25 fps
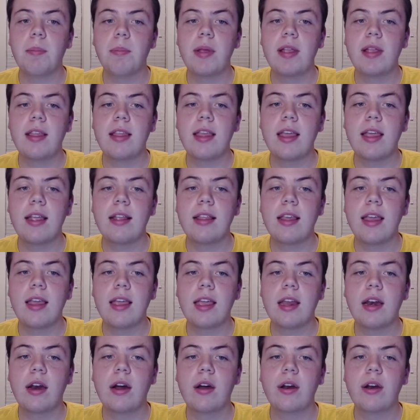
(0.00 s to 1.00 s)
Penn State
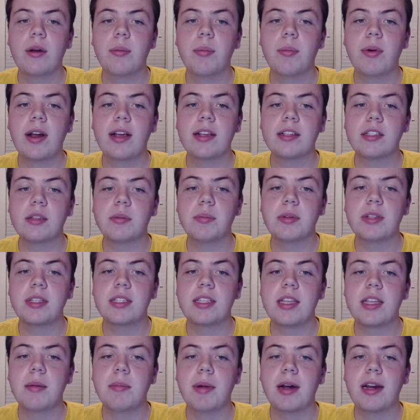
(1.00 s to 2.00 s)
taking on Nebraska. Penn
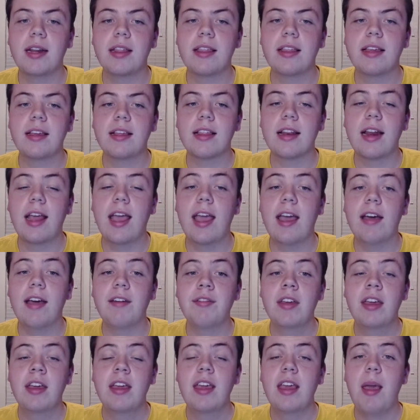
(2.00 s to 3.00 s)
State minus six and a half.